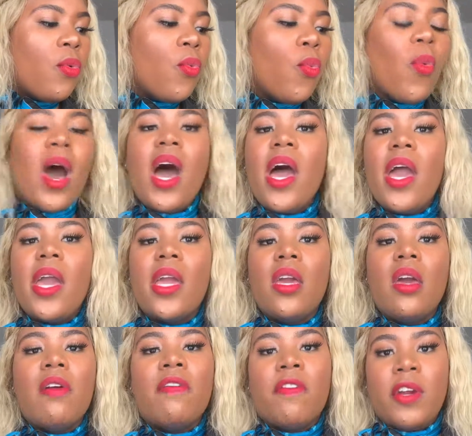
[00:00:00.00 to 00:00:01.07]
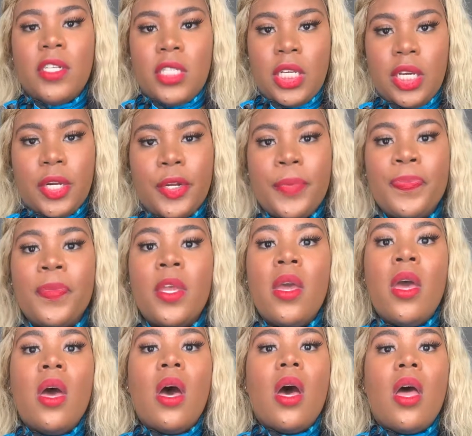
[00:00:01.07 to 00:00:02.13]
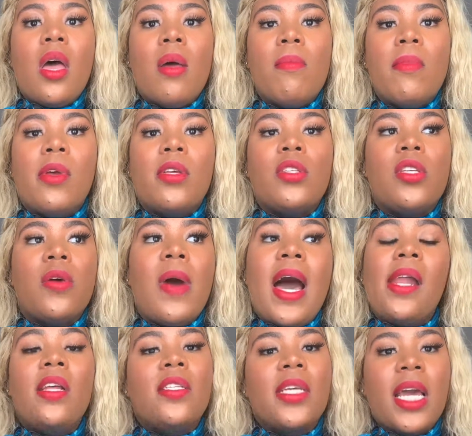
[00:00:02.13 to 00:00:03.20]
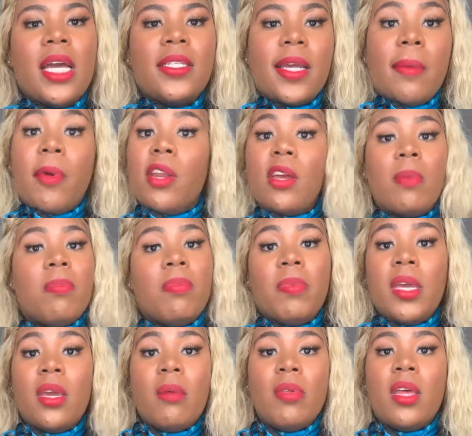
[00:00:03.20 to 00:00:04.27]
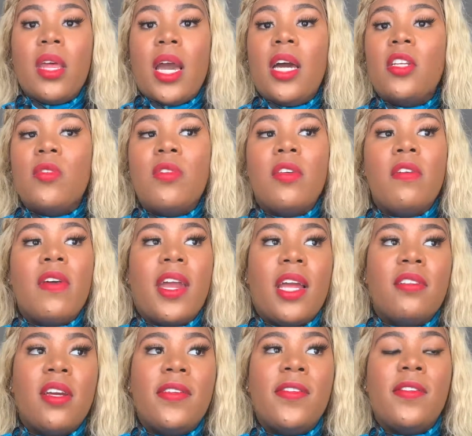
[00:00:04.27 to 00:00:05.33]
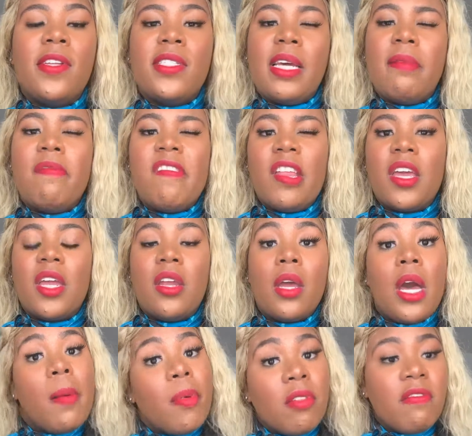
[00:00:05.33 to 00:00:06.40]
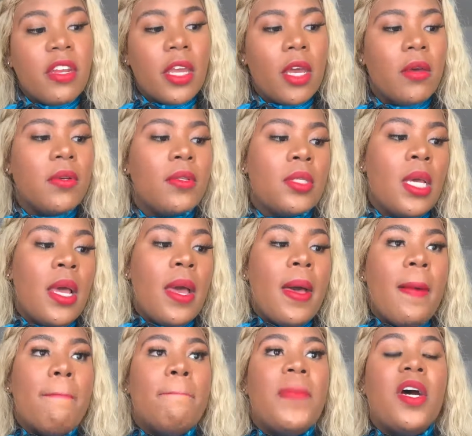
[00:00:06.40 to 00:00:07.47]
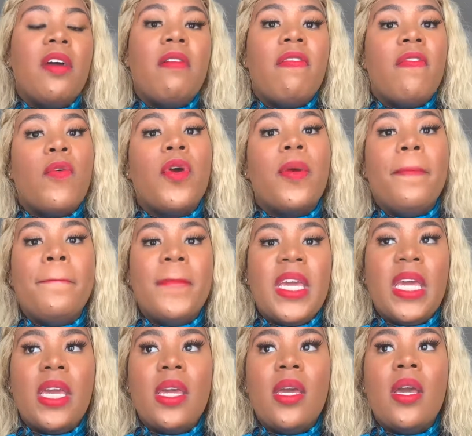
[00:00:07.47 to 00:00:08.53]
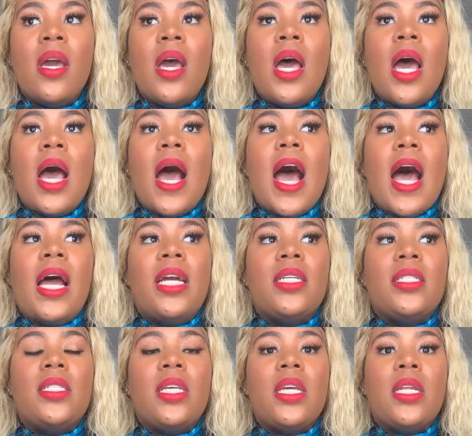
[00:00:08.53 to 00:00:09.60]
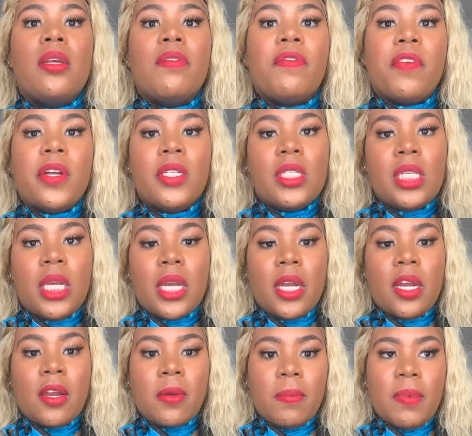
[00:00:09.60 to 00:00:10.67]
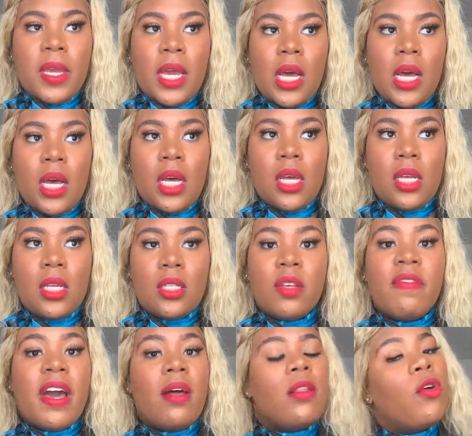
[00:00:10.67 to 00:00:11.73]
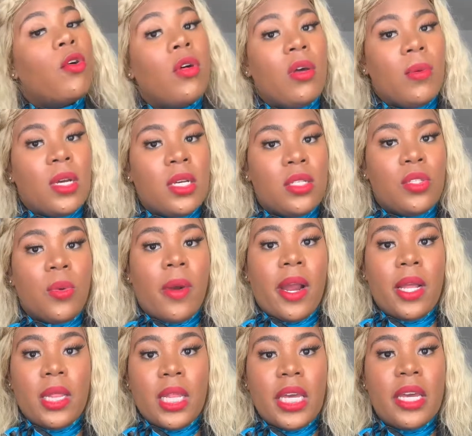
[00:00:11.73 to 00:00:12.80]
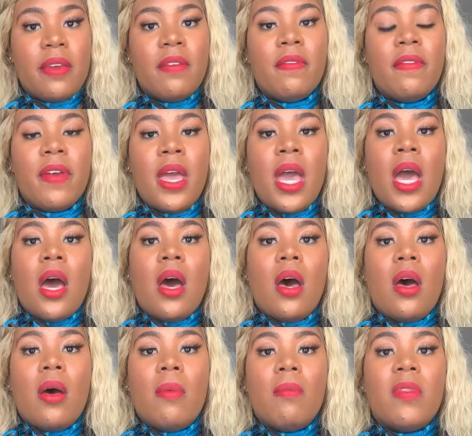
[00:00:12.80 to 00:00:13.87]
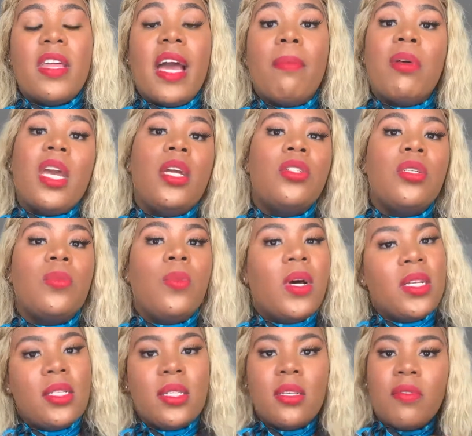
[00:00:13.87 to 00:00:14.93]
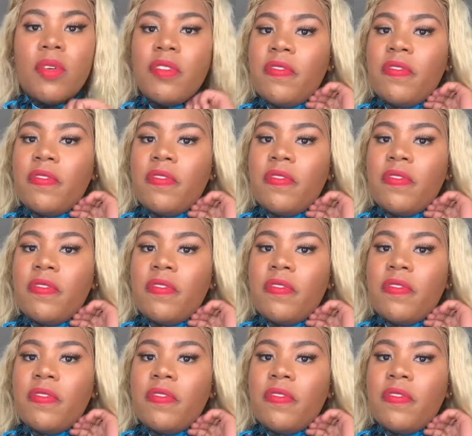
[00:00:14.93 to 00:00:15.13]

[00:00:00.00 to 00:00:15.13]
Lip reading: why Frontier? So honestly guys, like I'm gonna be completely honest with you, like I touched on this, I feel like in a couple of videos, but for me, I did Frontier because of how local it was to where I live. The application was